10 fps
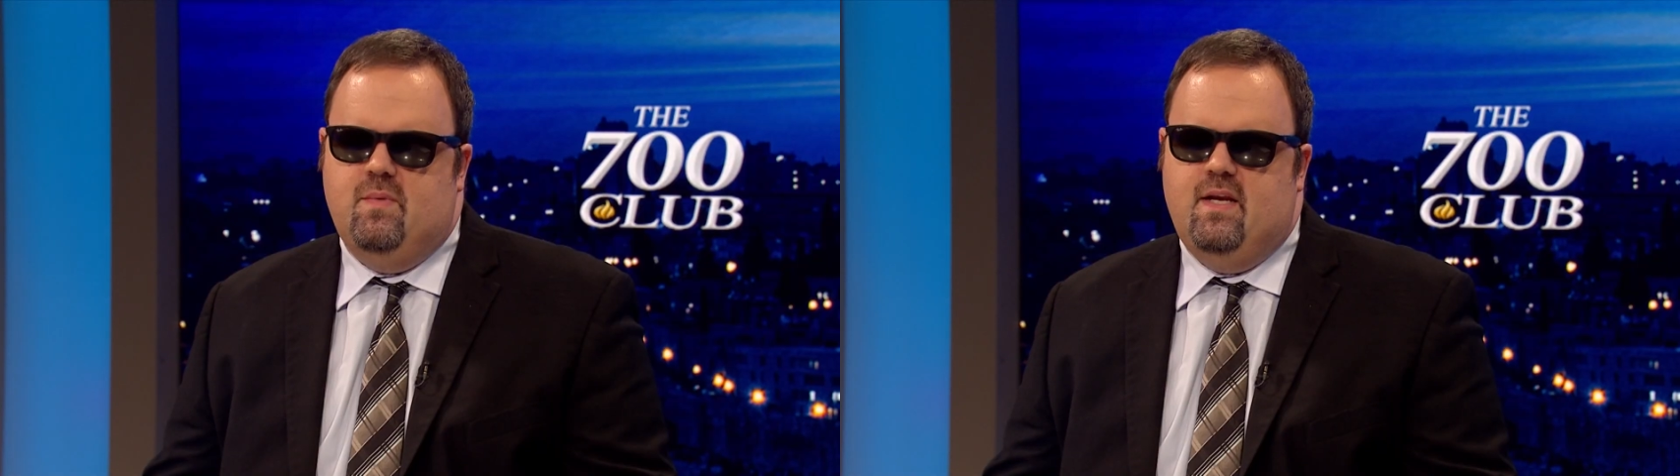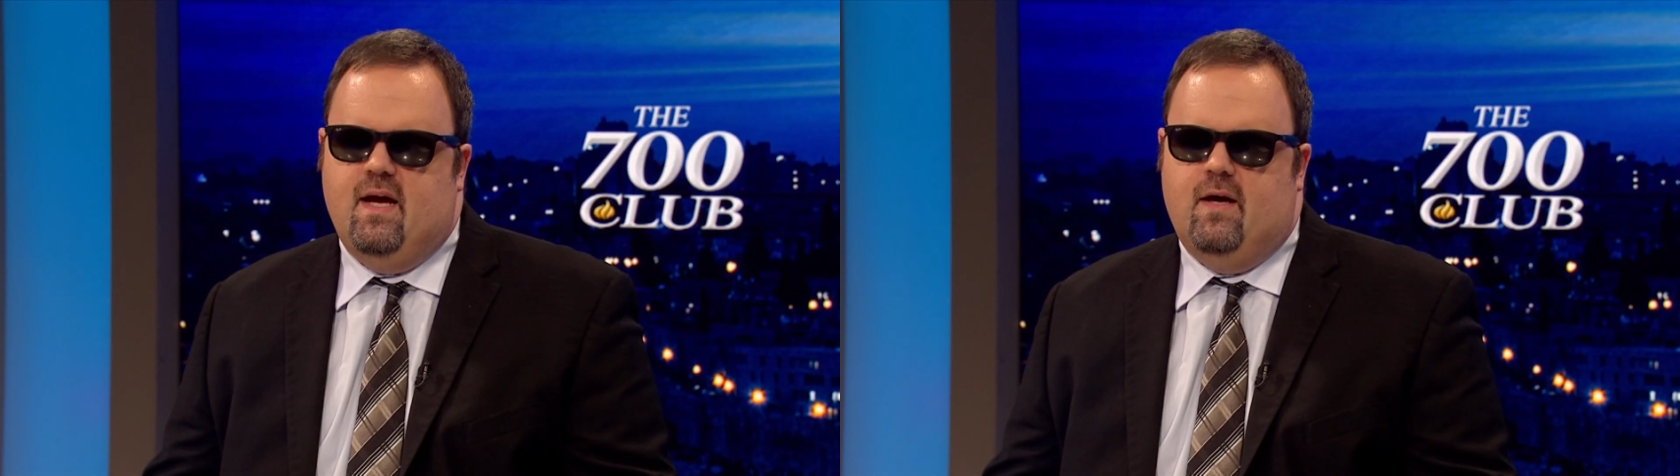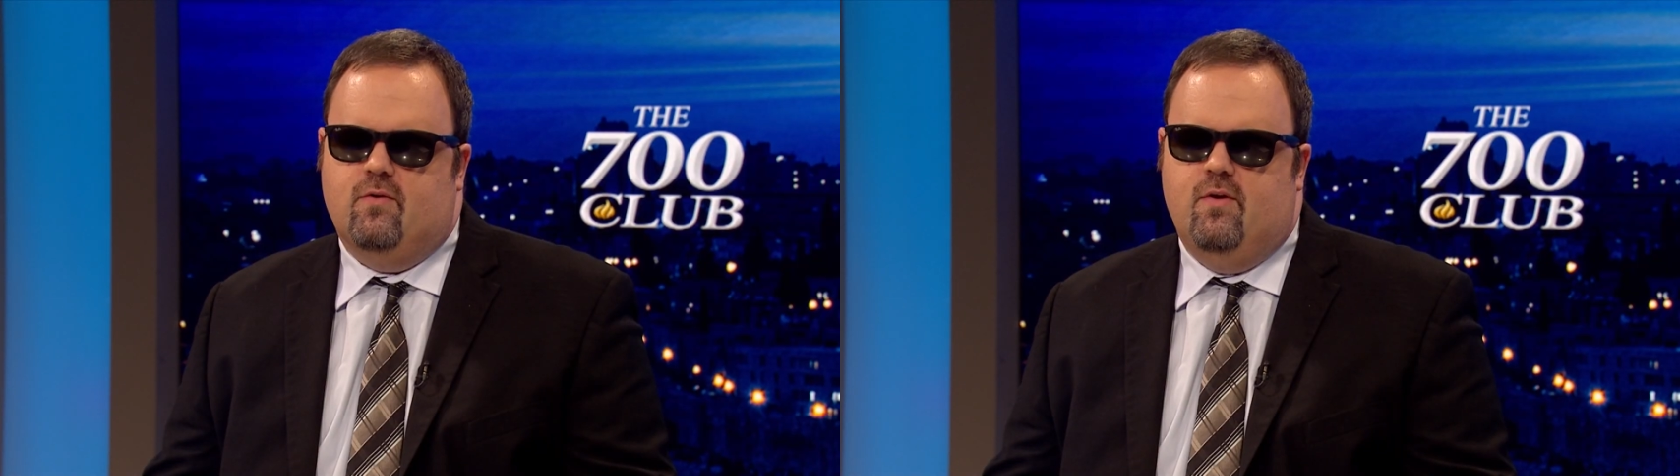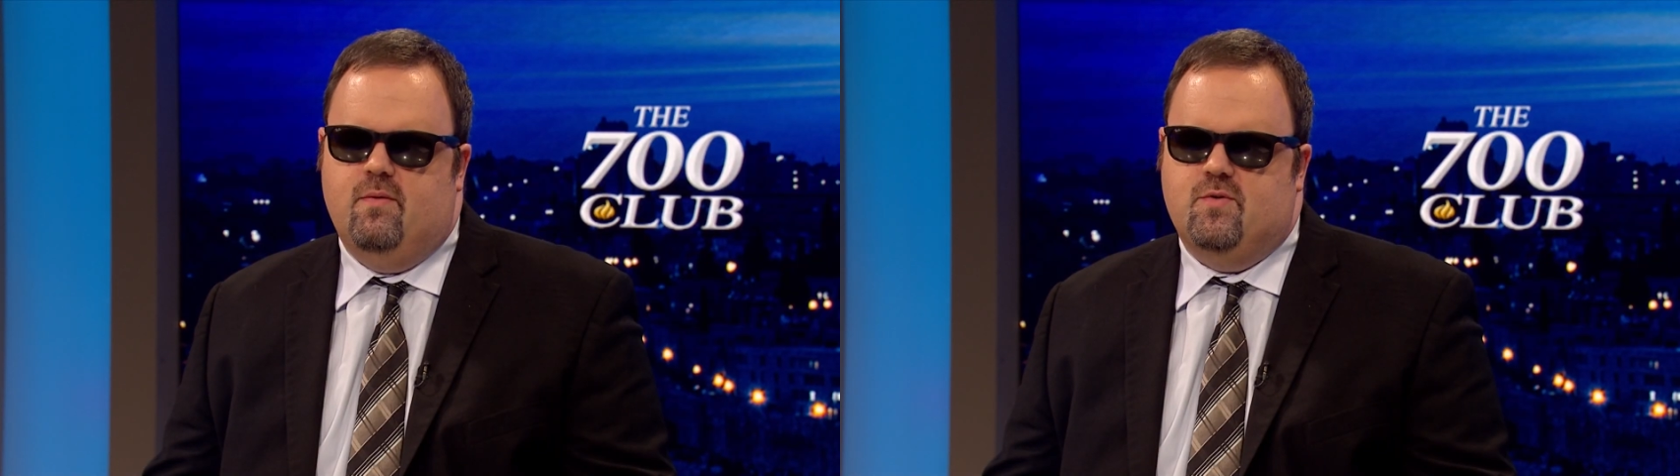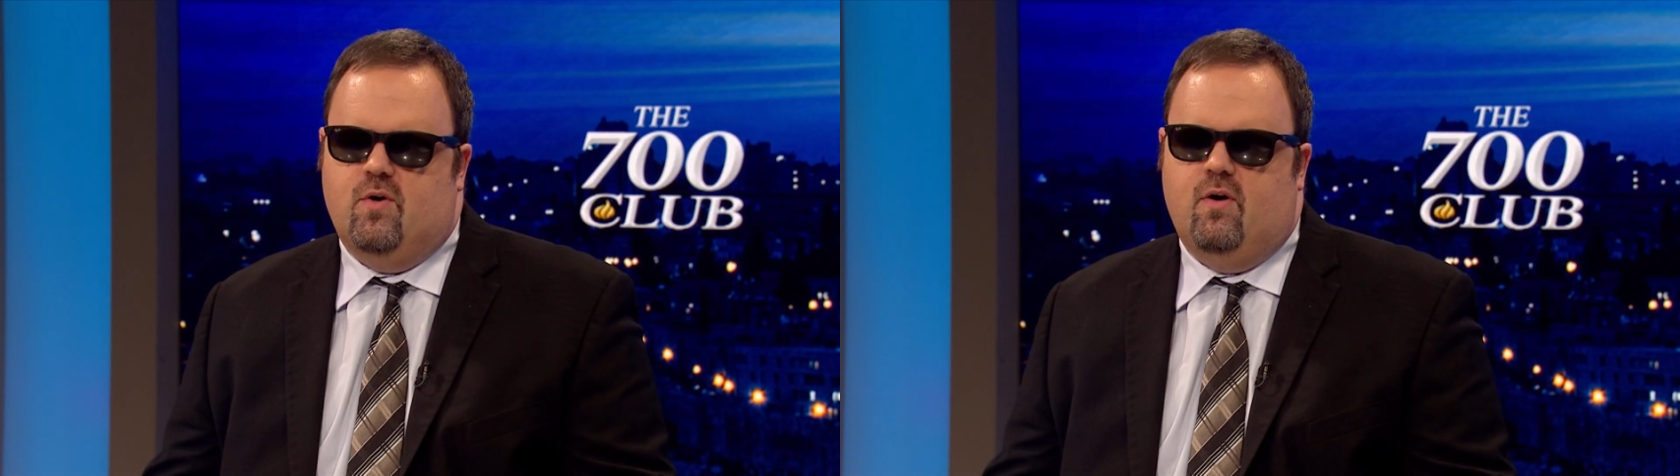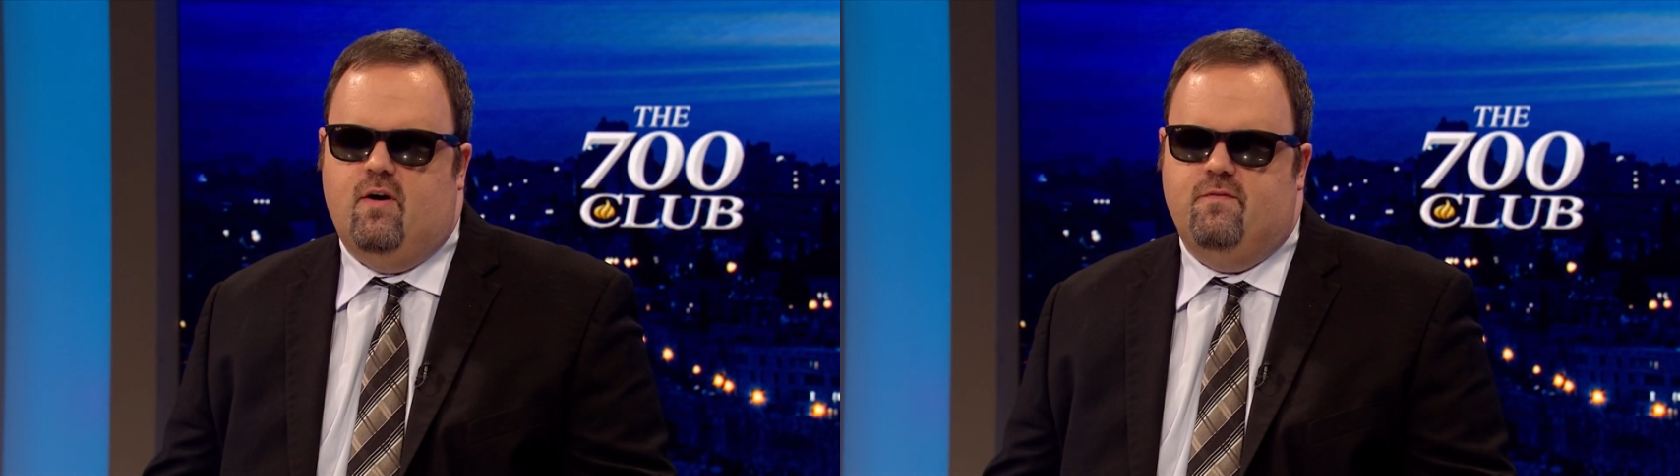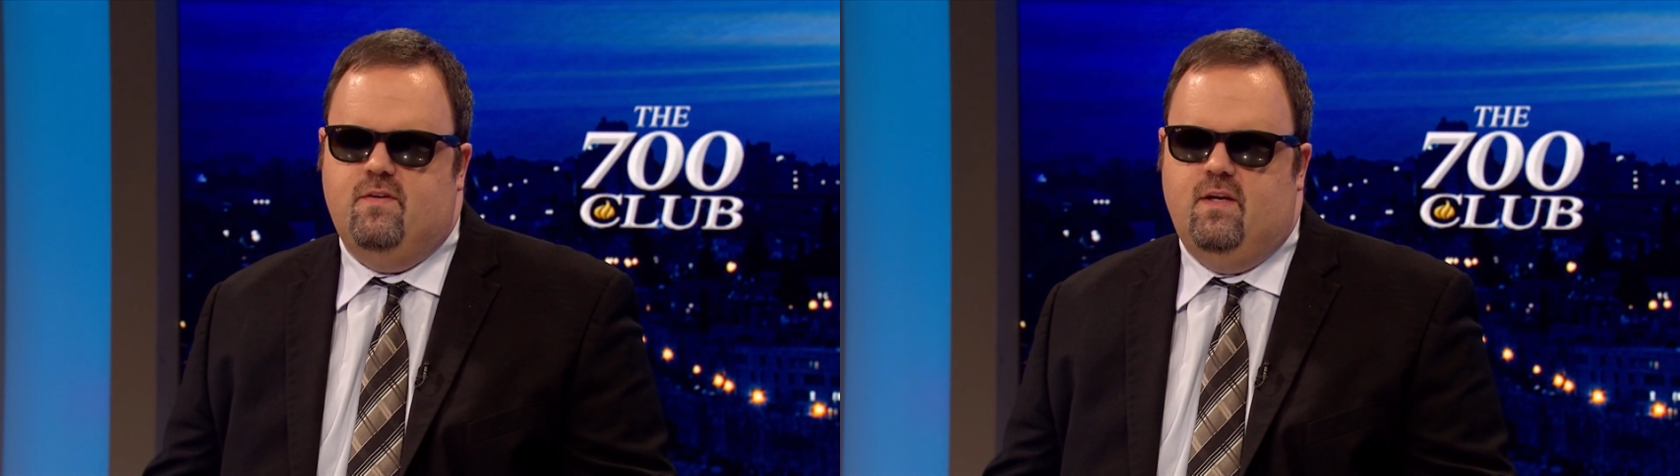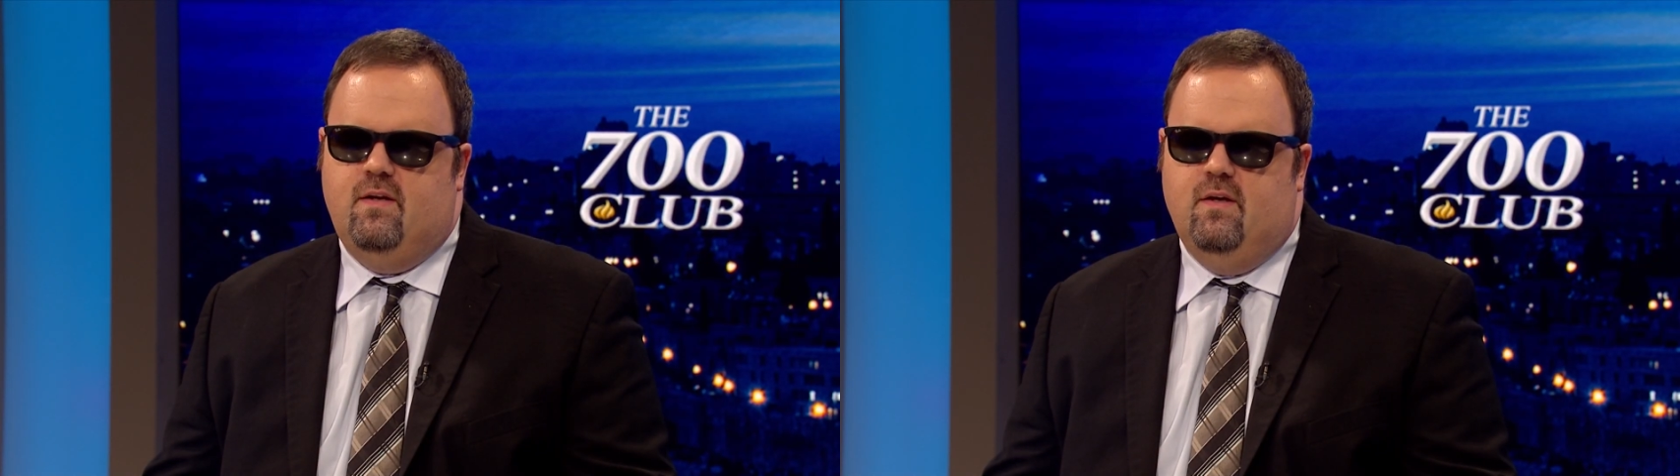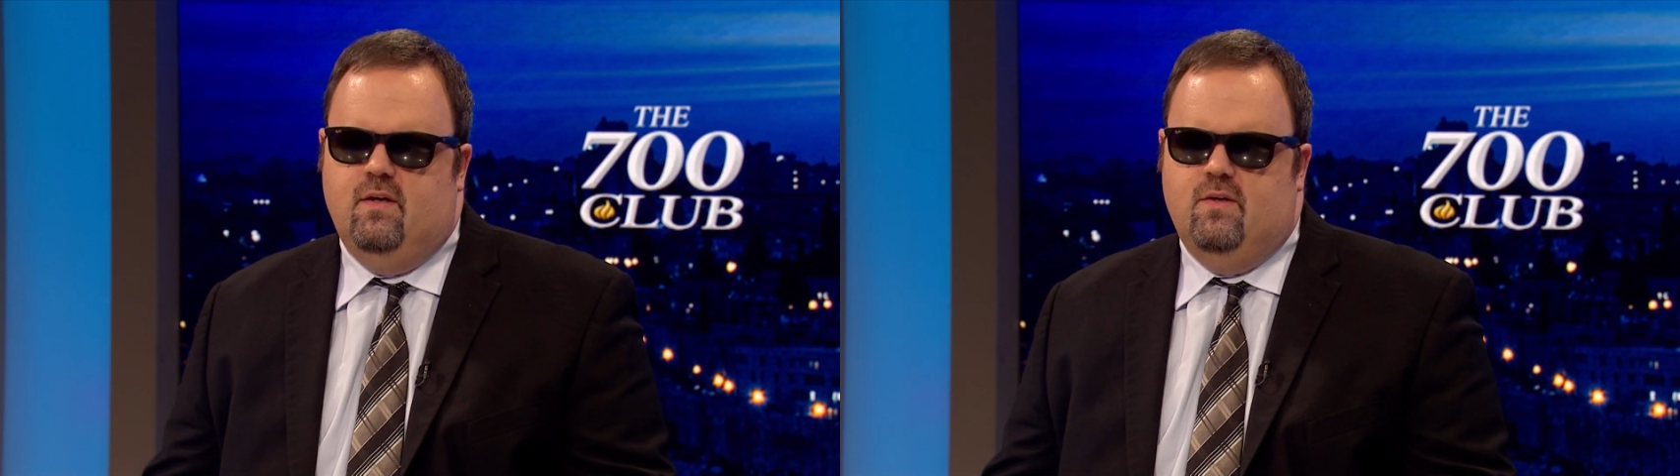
media algorithms are often